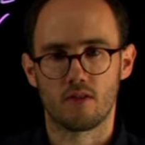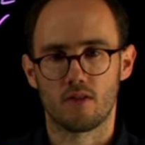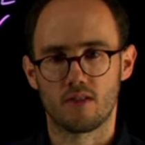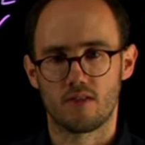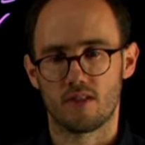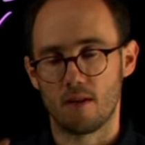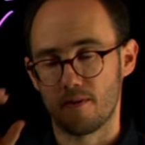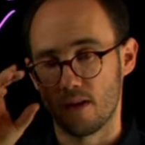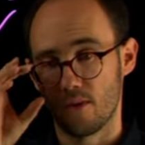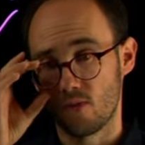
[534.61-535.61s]
also
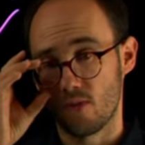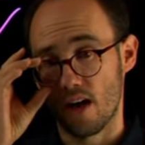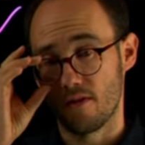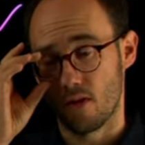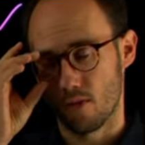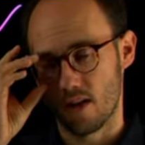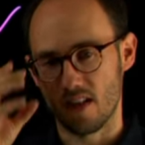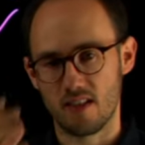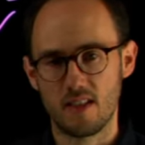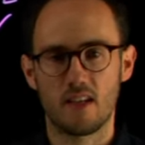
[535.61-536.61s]
something which we have already
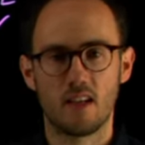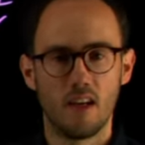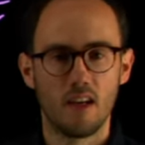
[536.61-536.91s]
seen